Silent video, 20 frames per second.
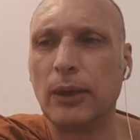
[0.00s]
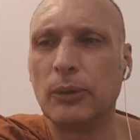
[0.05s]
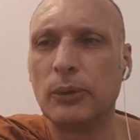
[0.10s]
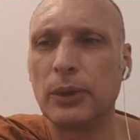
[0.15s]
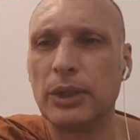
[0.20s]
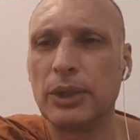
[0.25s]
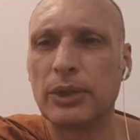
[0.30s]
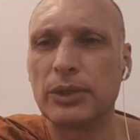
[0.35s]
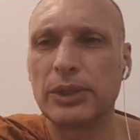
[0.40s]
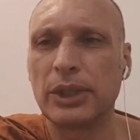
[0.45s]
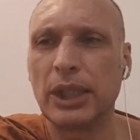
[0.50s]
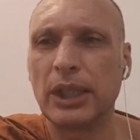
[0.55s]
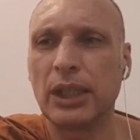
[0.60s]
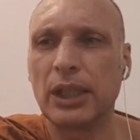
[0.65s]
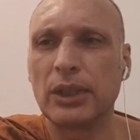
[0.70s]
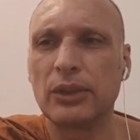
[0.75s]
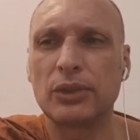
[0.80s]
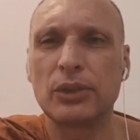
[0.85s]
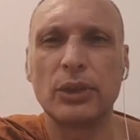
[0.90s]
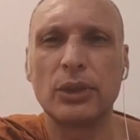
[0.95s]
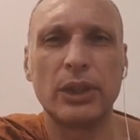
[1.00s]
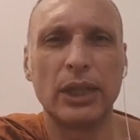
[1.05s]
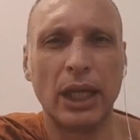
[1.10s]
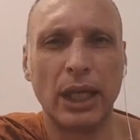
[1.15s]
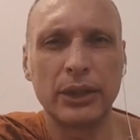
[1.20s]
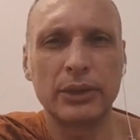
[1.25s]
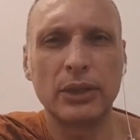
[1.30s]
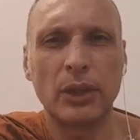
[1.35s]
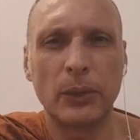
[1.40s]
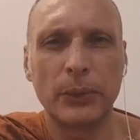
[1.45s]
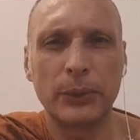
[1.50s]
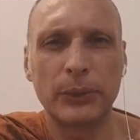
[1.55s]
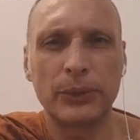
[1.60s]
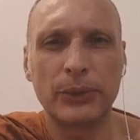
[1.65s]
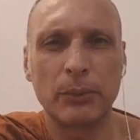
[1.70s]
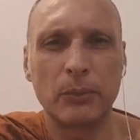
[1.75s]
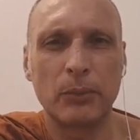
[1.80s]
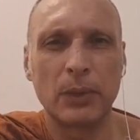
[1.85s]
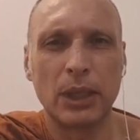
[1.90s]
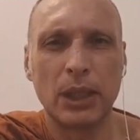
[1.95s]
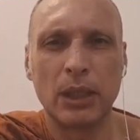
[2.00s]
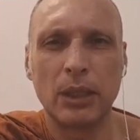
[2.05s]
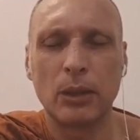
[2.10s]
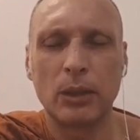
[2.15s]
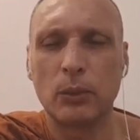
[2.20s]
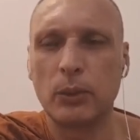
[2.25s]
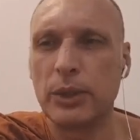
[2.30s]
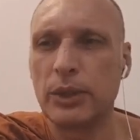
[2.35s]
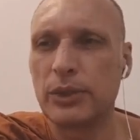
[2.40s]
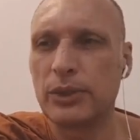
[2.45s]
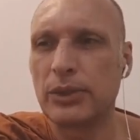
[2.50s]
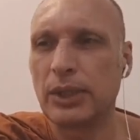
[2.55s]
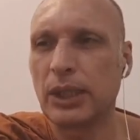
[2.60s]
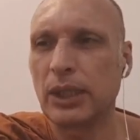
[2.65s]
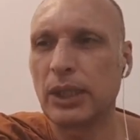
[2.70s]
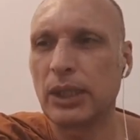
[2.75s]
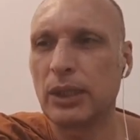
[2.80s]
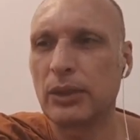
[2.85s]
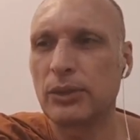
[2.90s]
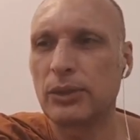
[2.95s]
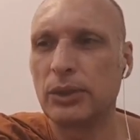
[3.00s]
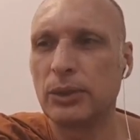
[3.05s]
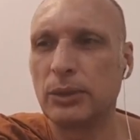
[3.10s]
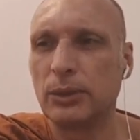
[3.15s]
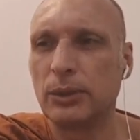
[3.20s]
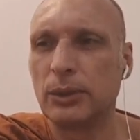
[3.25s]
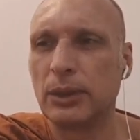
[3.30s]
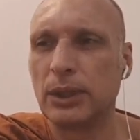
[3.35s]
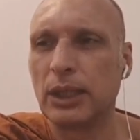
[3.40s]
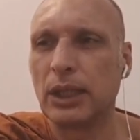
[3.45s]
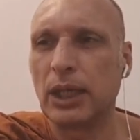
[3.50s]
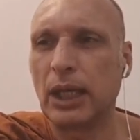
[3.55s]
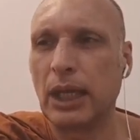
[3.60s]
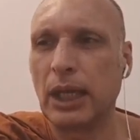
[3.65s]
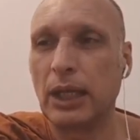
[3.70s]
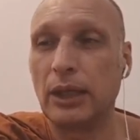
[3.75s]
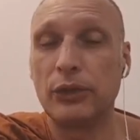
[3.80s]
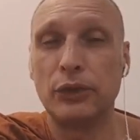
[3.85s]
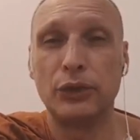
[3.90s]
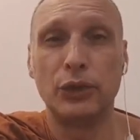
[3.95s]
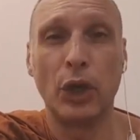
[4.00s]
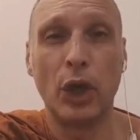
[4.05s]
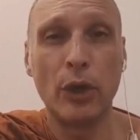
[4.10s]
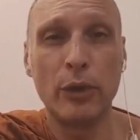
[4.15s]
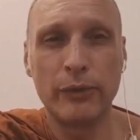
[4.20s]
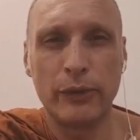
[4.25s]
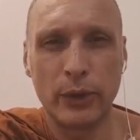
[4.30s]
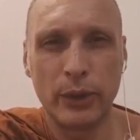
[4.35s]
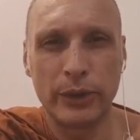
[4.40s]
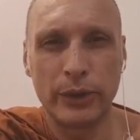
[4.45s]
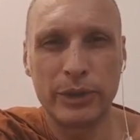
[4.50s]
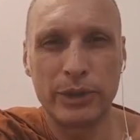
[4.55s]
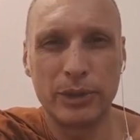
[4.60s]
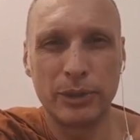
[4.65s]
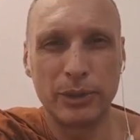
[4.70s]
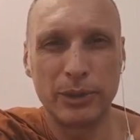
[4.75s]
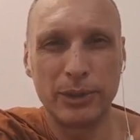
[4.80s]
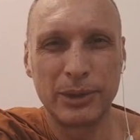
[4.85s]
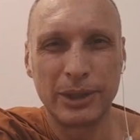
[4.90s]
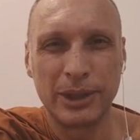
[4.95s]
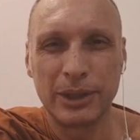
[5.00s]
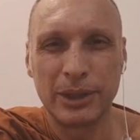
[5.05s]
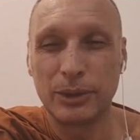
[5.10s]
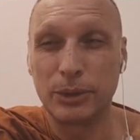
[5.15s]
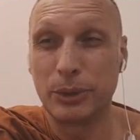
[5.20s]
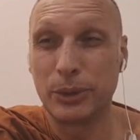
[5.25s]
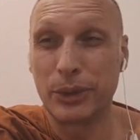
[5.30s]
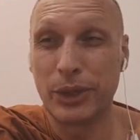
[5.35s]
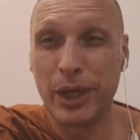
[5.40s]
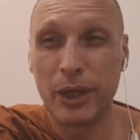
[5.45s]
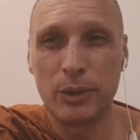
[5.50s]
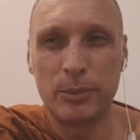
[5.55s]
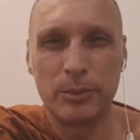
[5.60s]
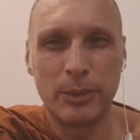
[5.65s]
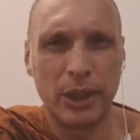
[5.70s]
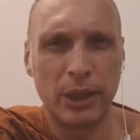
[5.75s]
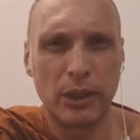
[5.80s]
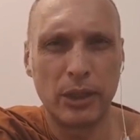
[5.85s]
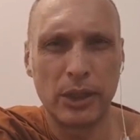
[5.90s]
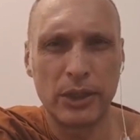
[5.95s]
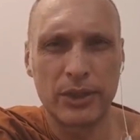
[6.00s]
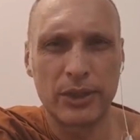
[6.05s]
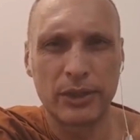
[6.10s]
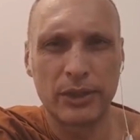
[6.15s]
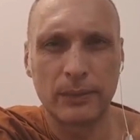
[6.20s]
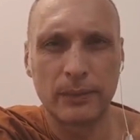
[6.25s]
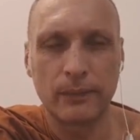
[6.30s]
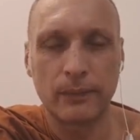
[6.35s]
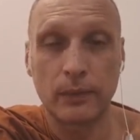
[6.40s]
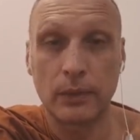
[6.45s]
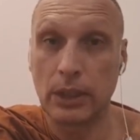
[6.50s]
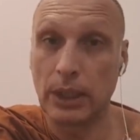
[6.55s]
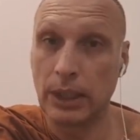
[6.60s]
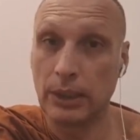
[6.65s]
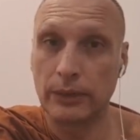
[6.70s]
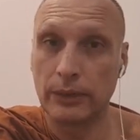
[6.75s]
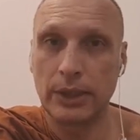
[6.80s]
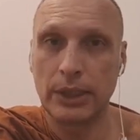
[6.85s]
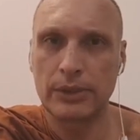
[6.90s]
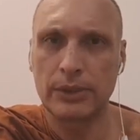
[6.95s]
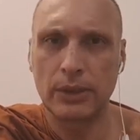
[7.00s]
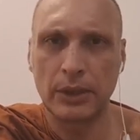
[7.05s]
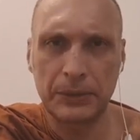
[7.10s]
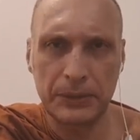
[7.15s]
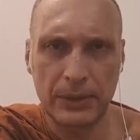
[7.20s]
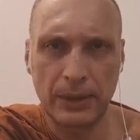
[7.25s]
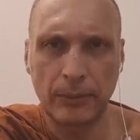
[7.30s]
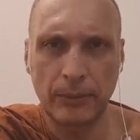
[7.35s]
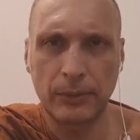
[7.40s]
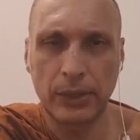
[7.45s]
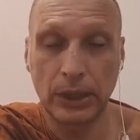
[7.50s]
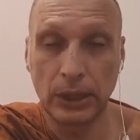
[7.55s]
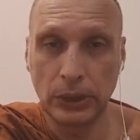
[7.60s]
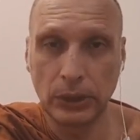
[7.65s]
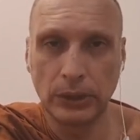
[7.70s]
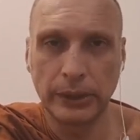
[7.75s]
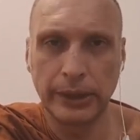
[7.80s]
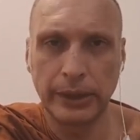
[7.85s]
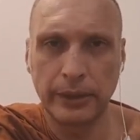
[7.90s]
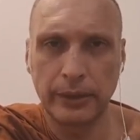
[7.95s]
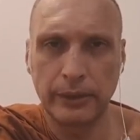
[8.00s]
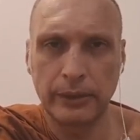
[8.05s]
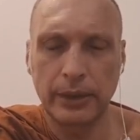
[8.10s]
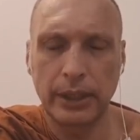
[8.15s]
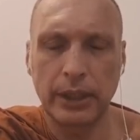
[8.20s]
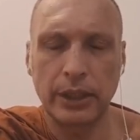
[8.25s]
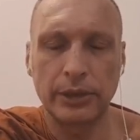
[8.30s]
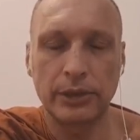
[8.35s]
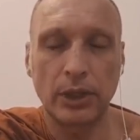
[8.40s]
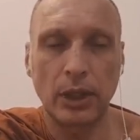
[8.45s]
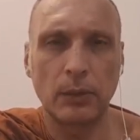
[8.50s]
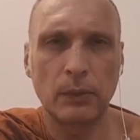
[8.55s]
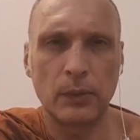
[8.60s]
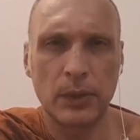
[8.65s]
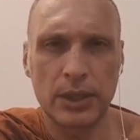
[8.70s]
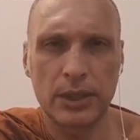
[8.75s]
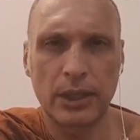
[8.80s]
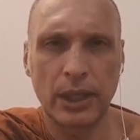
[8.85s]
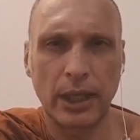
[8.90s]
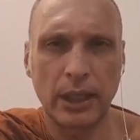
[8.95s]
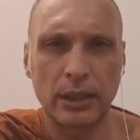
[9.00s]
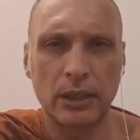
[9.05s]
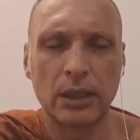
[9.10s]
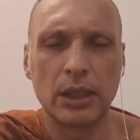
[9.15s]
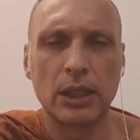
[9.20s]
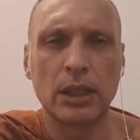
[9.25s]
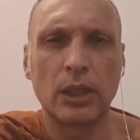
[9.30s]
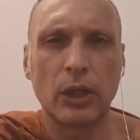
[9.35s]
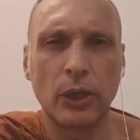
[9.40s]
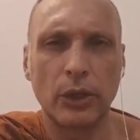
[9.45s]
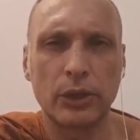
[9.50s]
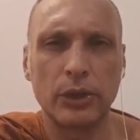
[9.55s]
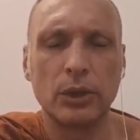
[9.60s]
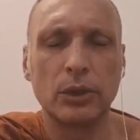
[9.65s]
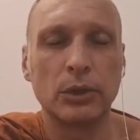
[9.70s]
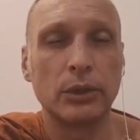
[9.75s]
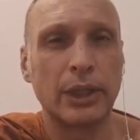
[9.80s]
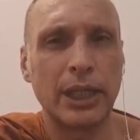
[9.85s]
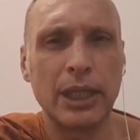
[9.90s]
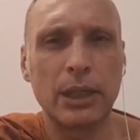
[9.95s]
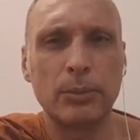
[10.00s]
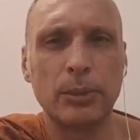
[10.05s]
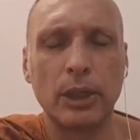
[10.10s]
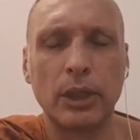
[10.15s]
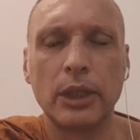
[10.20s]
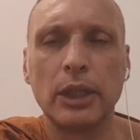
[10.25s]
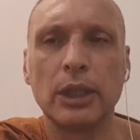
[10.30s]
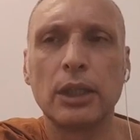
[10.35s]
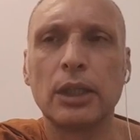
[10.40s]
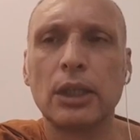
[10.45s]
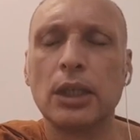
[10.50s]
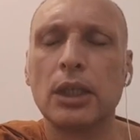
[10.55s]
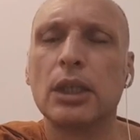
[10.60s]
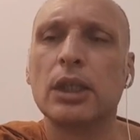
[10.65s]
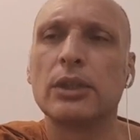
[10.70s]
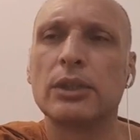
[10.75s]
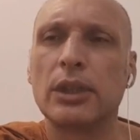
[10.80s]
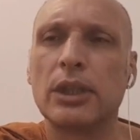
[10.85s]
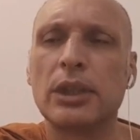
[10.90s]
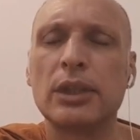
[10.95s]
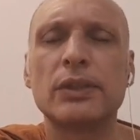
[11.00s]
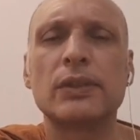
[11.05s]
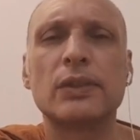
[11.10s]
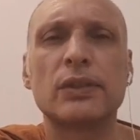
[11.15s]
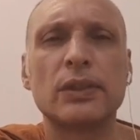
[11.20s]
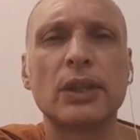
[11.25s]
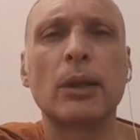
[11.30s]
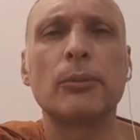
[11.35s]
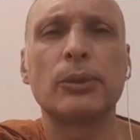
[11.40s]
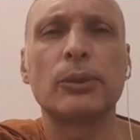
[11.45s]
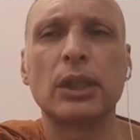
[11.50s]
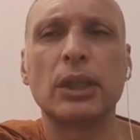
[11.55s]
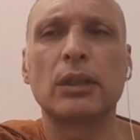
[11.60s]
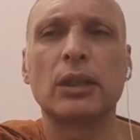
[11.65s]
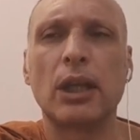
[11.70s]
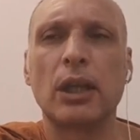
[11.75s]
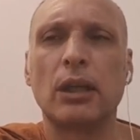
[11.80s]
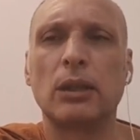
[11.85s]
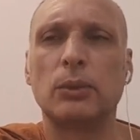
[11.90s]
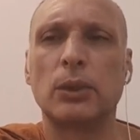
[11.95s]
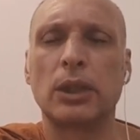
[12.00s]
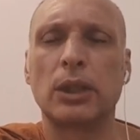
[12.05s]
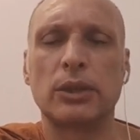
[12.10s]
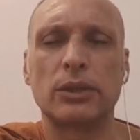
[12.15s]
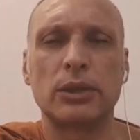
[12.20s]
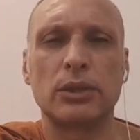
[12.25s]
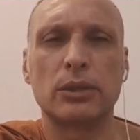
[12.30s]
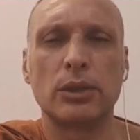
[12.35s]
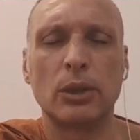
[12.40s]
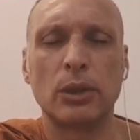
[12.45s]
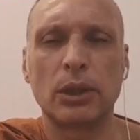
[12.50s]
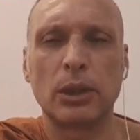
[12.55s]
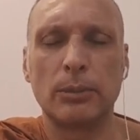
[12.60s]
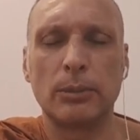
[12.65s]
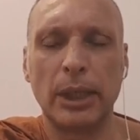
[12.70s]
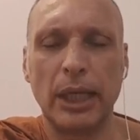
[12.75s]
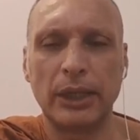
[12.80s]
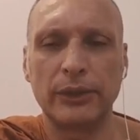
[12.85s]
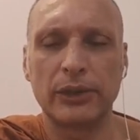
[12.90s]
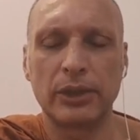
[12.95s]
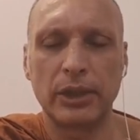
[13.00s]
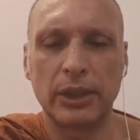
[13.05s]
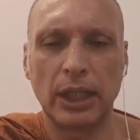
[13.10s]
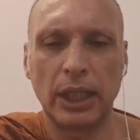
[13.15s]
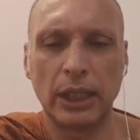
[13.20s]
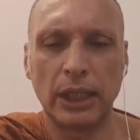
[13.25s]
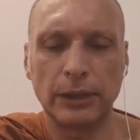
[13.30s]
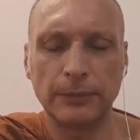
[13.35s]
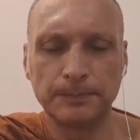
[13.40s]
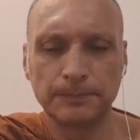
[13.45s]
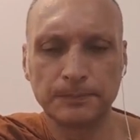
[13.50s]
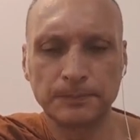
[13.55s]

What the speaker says: the unwholesome? Will you sink into no virtue or no merit? Now, that's not something good, and I don't wish that on you or anybody. So this is something that I wanted to talk about today.